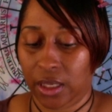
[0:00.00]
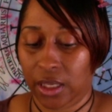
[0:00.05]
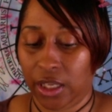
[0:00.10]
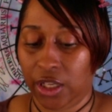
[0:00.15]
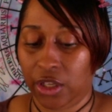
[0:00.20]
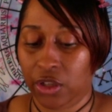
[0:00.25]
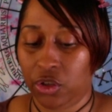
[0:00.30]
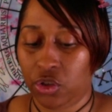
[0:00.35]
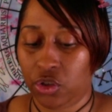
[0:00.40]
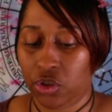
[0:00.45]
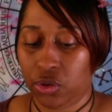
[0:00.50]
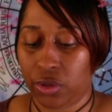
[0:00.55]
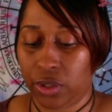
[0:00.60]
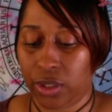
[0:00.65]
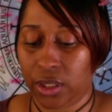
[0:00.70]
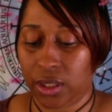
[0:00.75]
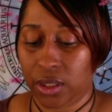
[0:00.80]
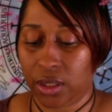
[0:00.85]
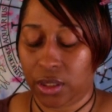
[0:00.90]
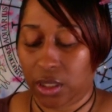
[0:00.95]

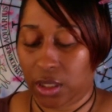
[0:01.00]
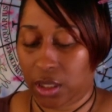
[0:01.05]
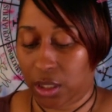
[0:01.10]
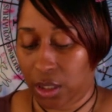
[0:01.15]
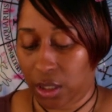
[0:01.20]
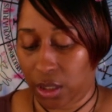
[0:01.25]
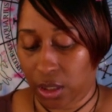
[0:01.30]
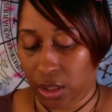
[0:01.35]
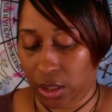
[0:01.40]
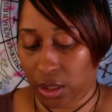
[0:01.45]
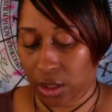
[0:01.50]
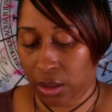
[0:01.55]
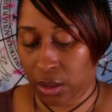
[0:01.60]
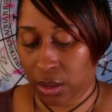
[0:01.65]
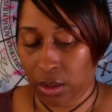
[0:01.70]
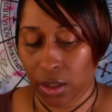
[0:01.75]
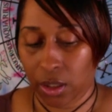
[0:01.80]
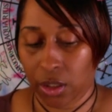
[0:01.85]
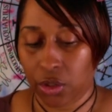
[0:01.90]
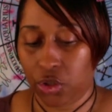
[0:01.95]

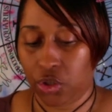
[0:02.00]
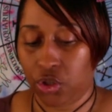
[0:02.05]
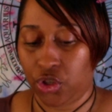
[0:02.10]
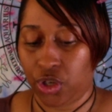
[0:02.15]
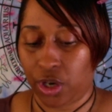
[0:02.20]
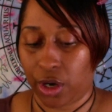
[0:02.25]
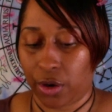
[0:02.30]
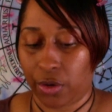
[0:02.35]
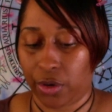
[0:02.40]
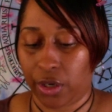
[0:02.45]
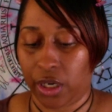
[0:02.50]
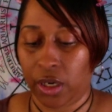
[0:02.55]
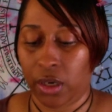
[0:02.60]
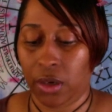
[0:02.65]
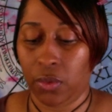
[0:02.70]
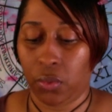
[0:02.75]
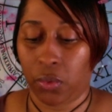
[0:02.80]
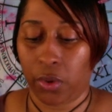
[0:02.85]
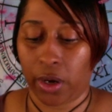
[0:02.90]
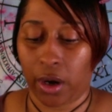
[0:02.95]
Interesting. Journey,
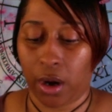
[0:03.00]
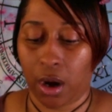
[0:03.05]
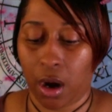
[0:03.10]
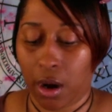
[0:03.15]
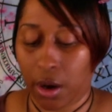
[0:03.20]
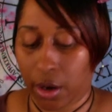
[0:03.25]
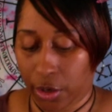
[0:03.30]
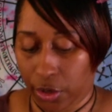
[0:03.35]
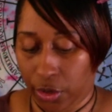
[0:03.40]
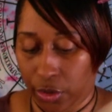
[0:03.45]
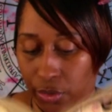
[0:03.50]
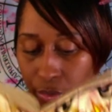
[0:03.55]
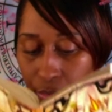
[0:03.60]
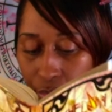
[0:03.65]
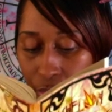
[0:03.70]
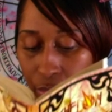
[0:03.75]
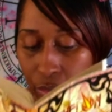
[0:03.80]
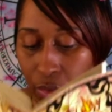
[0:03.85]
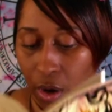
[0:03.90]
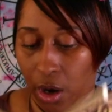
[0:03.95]
where are you?
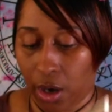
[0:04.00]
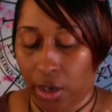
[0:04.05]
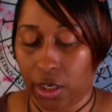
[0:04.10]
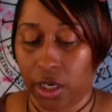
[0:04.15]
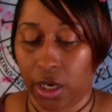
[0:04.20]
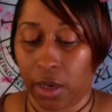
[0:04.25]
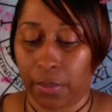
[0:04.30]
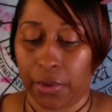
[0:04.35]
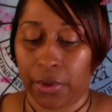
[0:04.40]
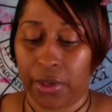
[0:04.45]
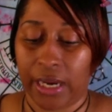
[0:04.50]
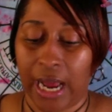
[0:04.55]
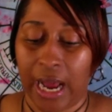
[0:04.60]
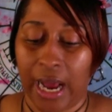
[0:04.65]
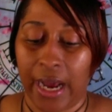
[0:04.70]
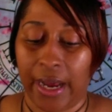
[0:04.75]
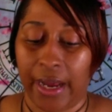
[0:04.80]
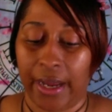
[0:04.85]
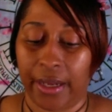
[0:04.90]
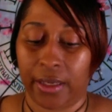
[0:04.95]
You are number
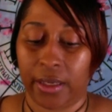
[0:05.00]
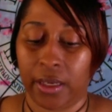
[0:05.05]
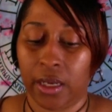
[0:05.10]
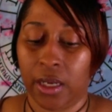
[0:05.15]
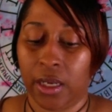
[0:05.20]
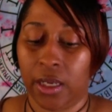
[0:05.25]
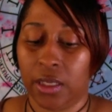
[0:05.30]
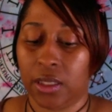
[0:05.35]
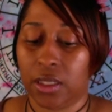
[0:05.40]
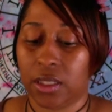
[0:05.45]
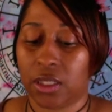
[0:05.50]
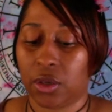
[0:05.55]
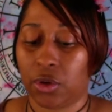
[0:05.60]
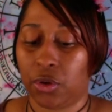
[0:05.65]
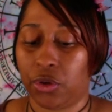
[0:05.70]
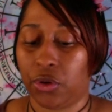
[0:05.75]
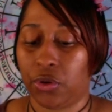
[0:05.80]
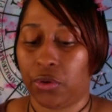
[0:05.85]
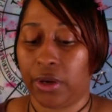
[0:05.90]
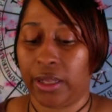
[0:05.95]
nine. So
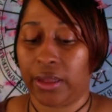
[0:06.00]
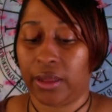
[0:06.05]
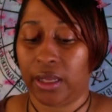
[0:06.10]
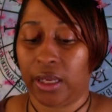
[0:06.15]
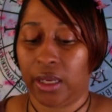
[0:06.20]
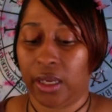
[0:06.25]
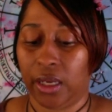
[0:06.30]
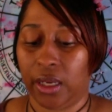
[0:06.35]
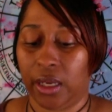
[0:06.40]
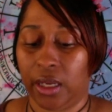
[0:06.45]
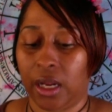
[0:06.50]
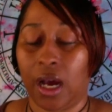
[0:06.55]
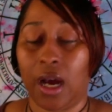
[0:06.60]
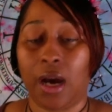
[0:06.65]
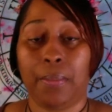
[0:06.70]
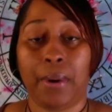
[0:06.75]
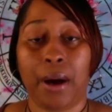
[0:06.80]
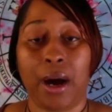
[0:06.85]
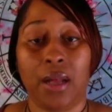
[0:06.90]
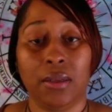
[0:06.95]
you're at the end.
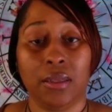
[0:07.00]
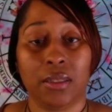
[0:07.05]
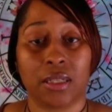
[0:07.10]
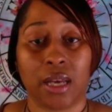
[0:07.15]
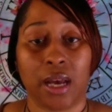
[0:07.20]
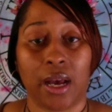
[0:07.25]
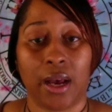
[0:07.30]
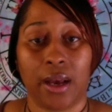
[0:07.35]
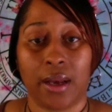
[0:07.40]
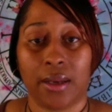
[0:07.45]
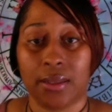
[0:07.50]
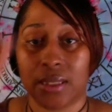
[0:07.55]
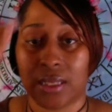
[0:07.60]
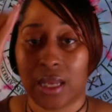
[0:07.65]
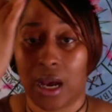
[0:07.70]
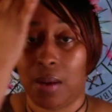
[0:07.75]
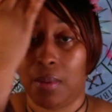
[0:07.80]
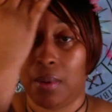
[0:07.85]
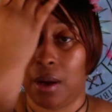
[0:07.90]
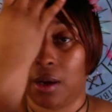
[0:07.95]
I apologize.
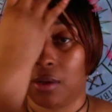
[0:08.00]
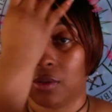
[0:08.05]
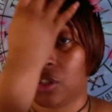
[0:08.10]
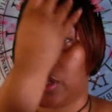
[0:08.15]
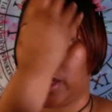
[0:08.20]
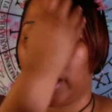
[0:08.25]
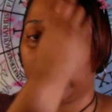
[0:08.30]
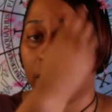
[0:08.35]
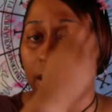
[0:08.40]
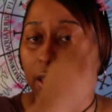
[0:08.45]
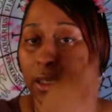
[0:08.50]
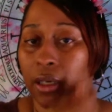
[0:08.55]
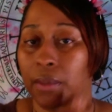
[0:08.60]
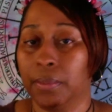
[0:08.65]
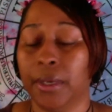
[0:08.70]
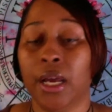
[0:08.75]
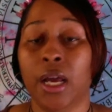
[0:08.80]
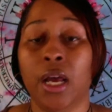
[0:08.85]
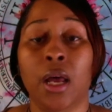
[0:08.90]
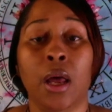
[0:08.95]
I'm all jacked up.